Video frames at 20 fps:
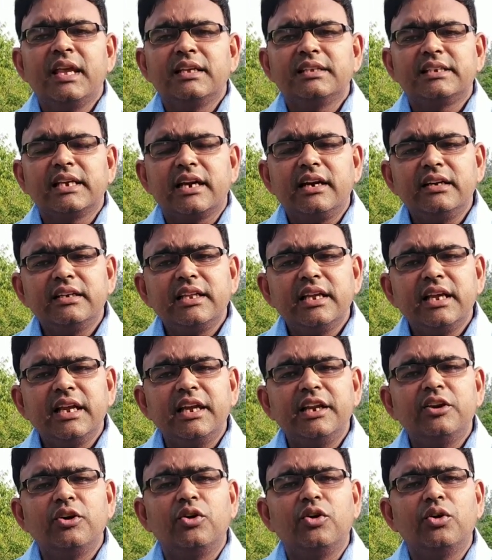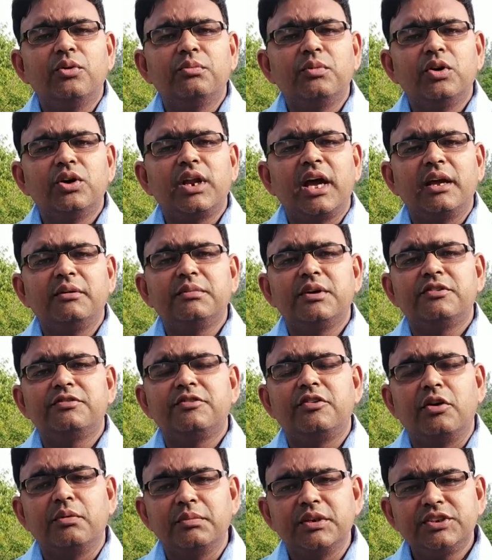Second thing, in homodimer
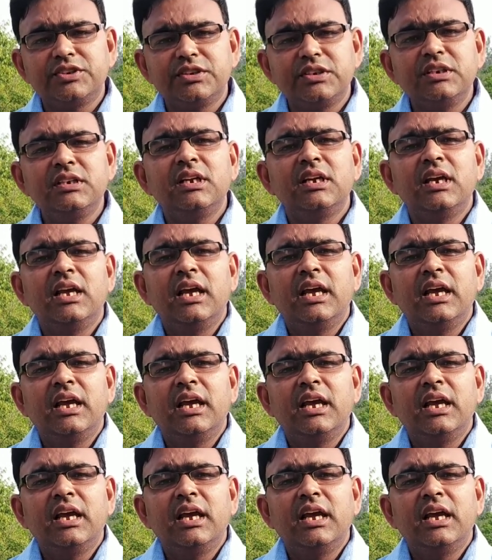formation